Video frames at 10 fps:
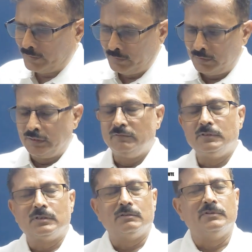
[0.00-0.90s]

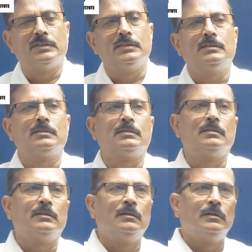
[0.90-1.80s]
civil
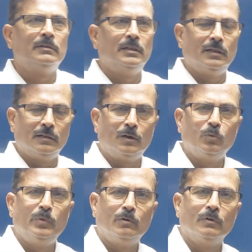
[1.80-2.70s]
services. They are
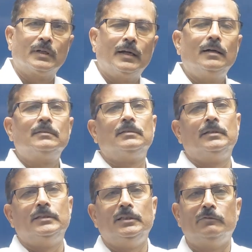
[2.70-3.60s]
now bureaucrats
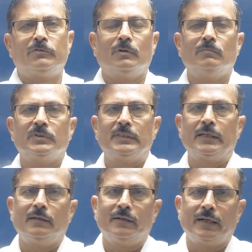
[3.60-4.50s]
ranging from
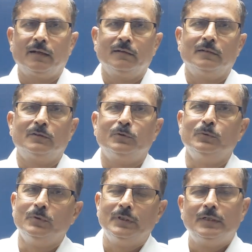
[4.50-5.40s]
second ranker
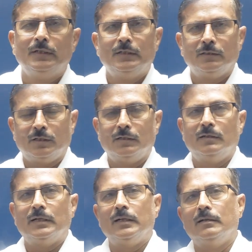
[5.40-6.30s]
to
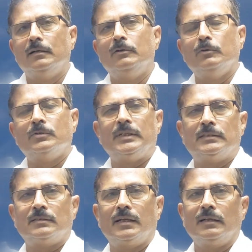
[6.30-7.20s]
third ranker to
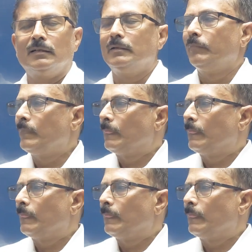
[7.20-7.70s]
sixth ranker.